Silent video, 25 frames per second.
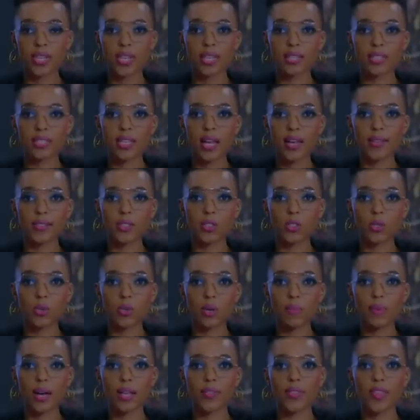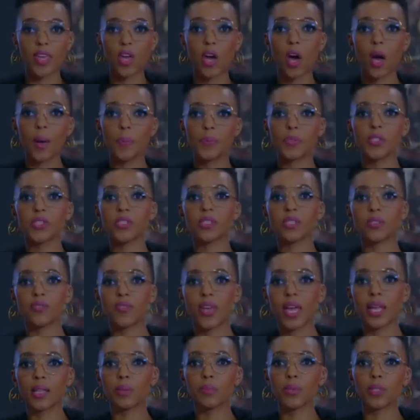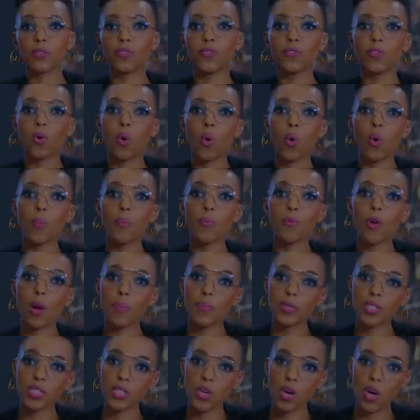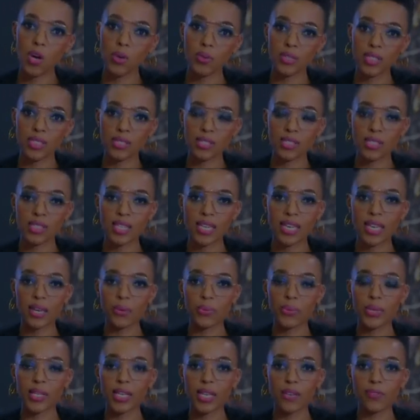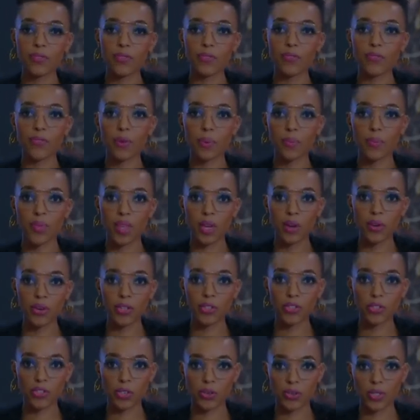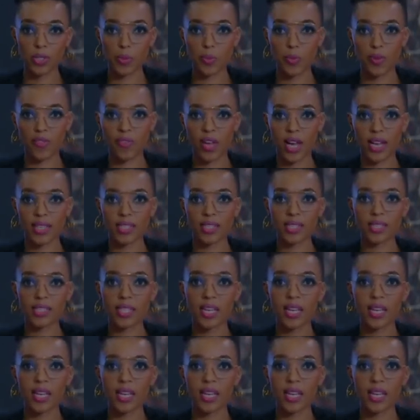us now to talk about the options available for property owners seeking relief from their insurance providers